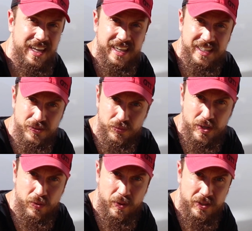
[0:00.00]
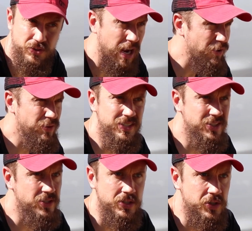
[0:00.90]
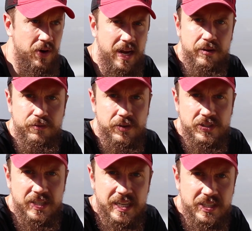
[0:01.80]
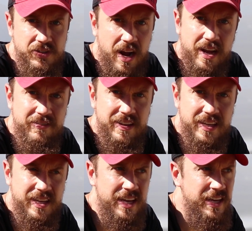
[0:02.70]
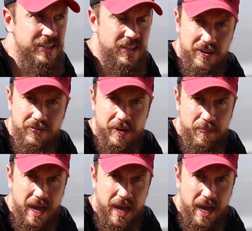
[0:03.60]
It is rear-wheel drive, which is great for city driving, delivering